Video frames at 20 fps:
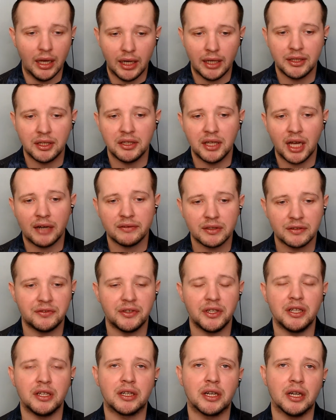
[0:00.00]
And another
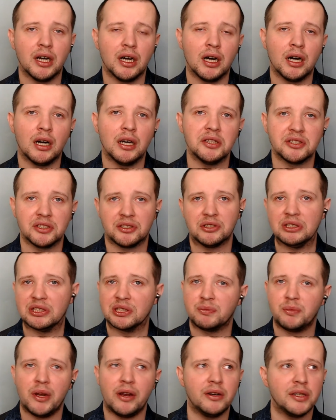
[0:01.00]
thing is a
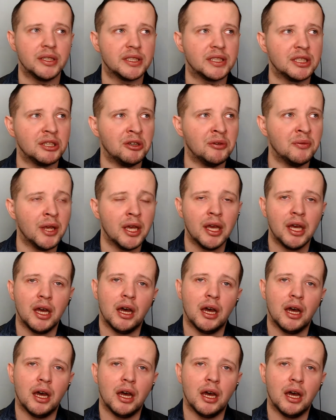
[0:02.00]
transparency.